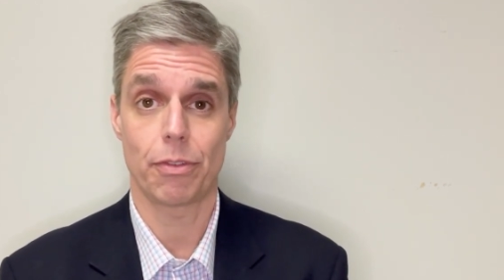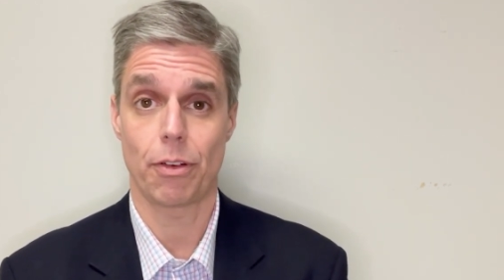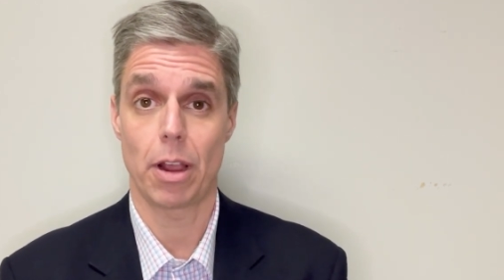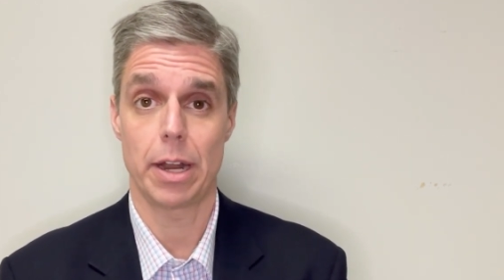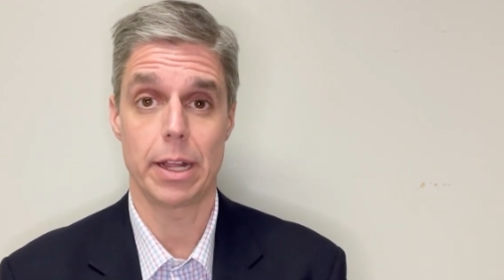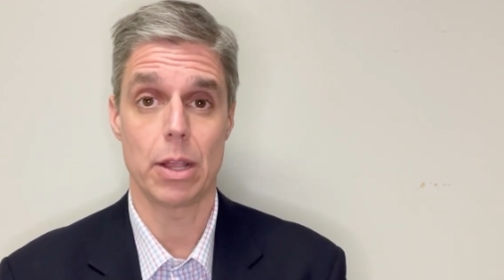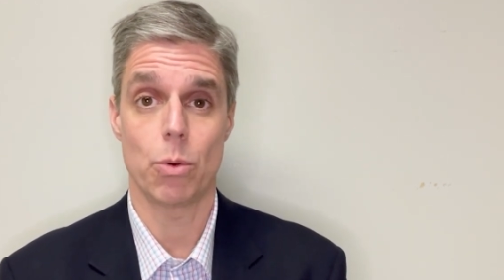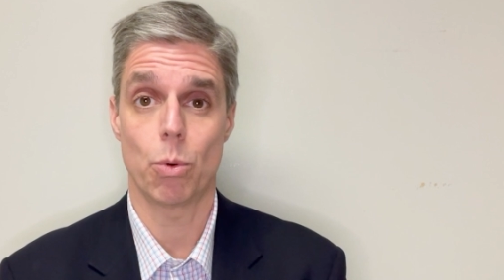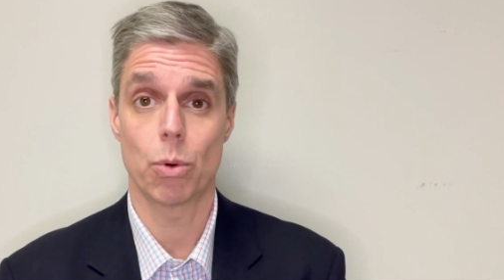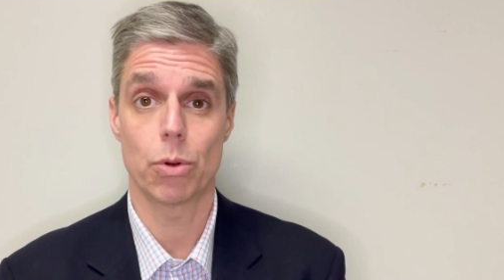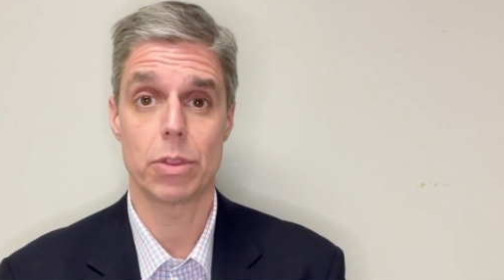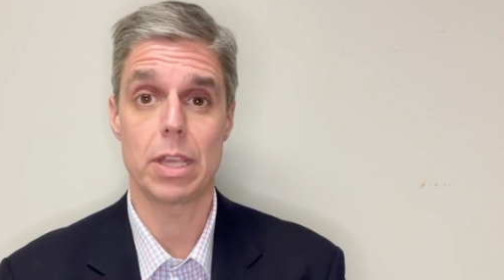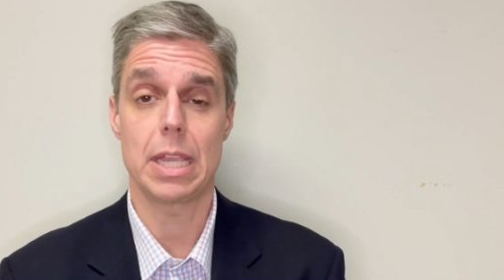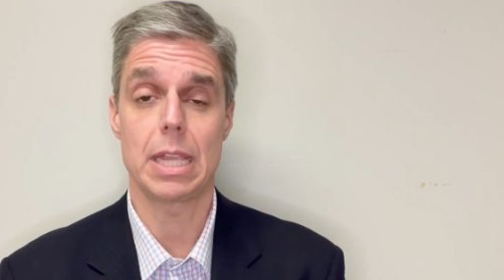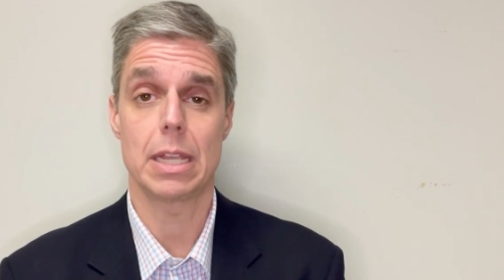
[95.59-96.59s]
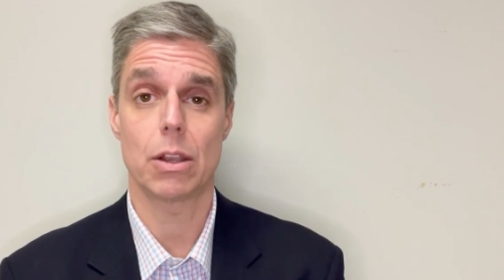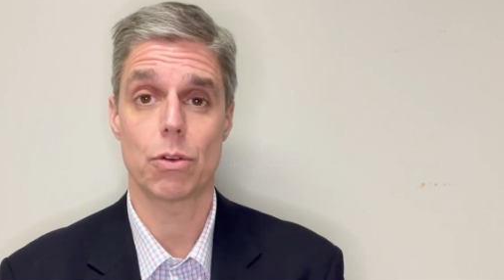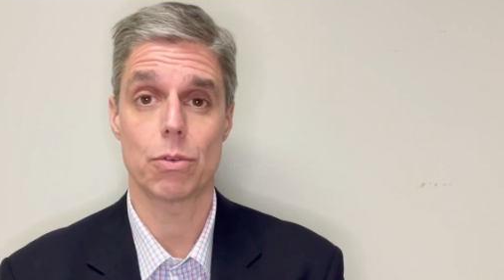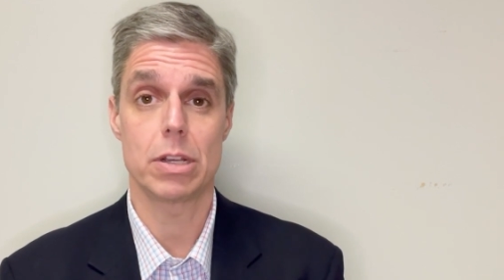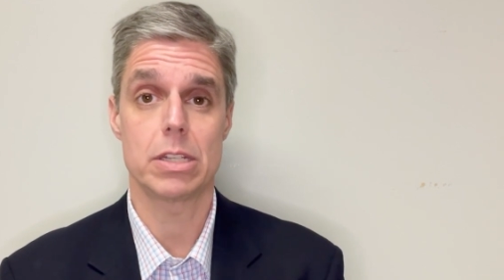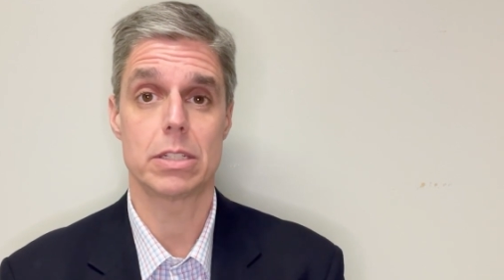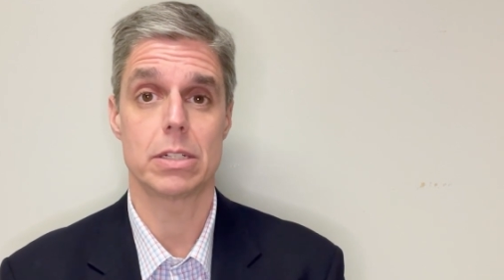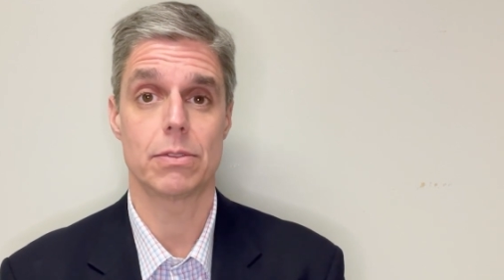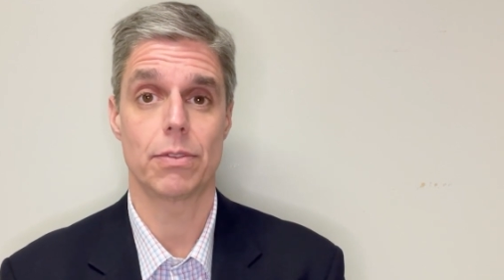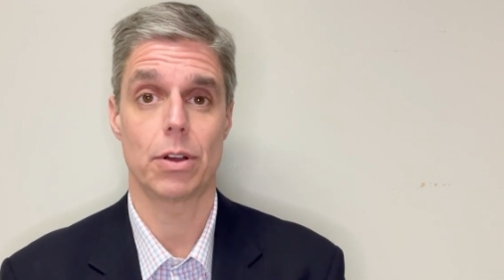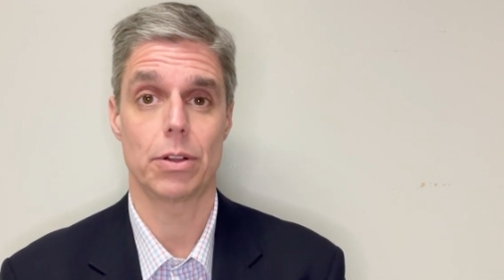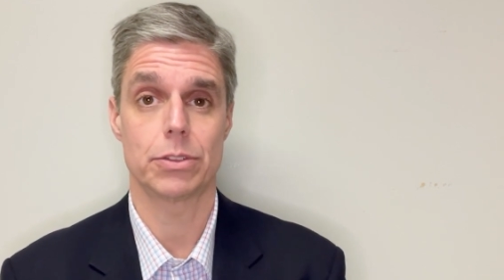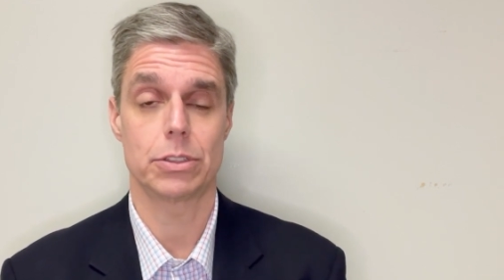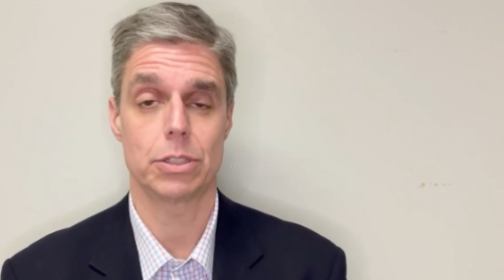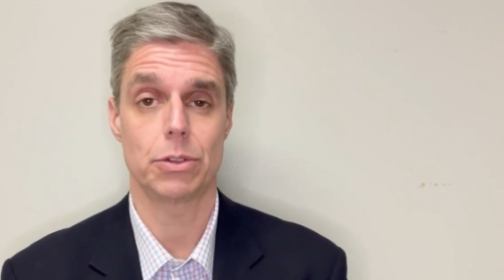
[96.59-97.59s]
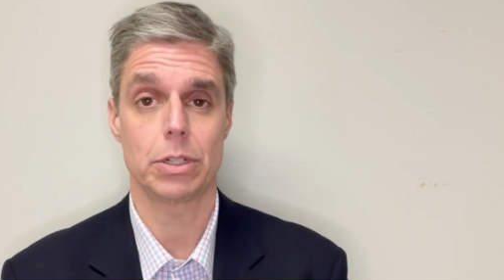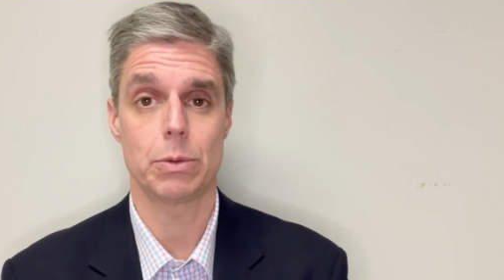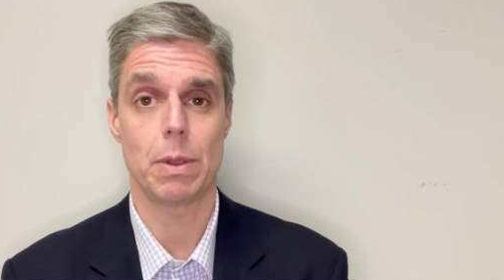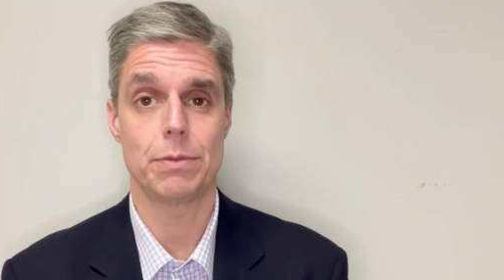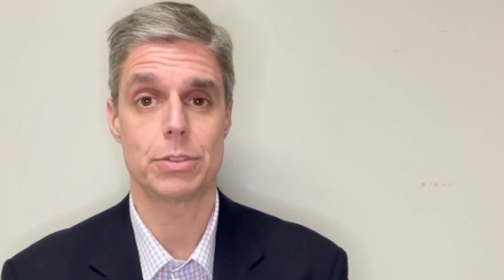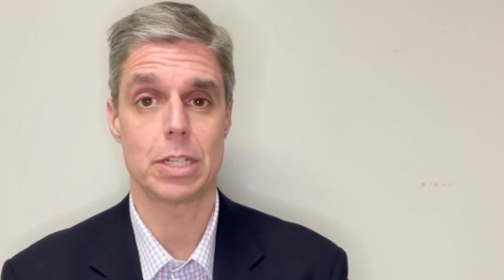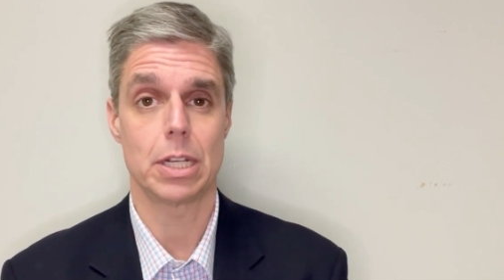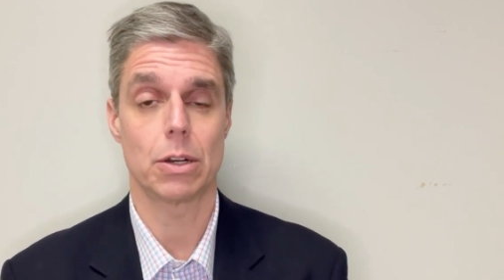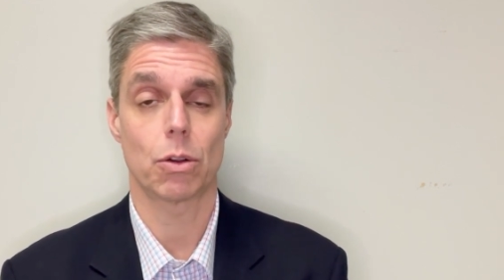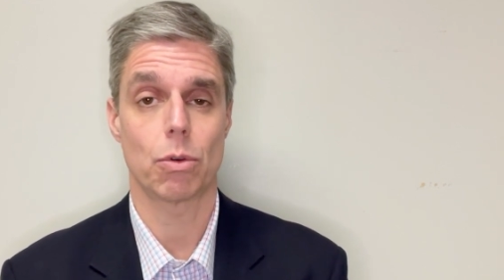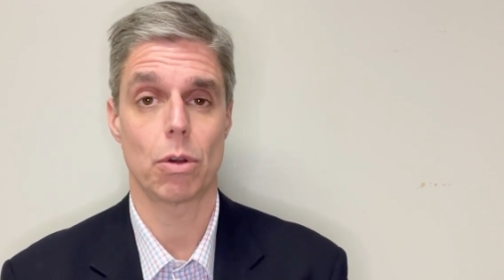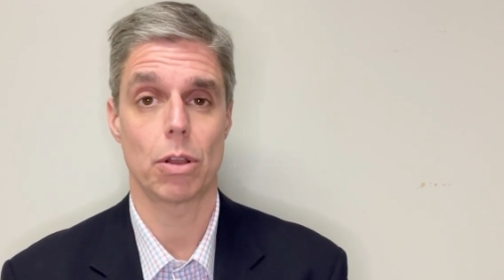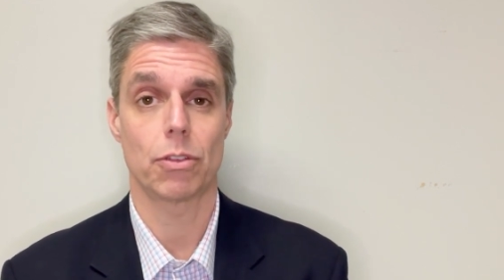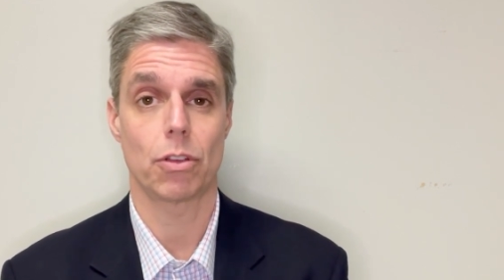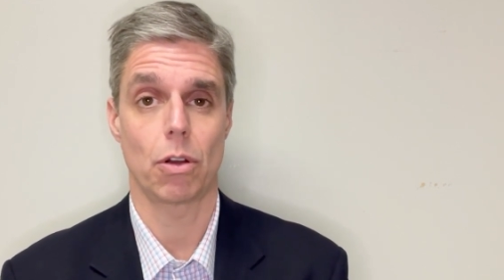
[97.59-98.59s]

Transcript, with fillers: Friday or the increase in volatility we've seen across